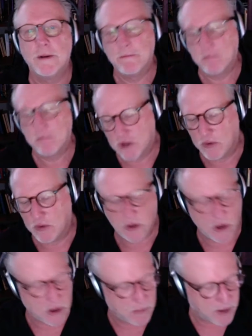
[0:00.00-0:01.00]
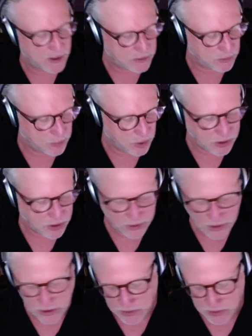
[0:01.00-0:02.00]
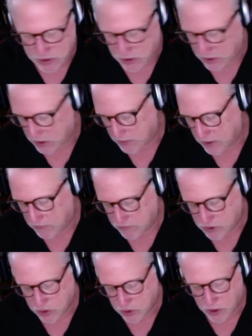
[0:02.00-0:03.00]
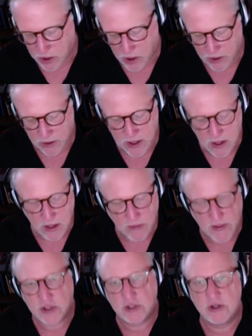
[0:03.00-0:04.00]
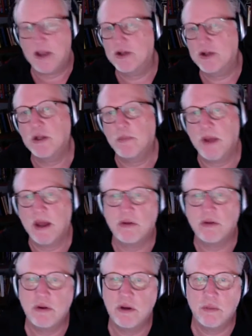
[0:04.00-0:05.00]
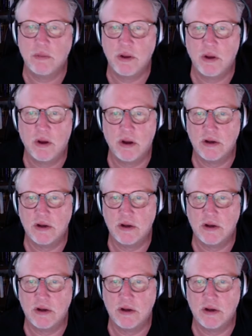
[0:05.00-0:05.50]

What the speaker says: stuff we talk about in the book and Ken's been talking about for so long, that's exactly the path you need to be on.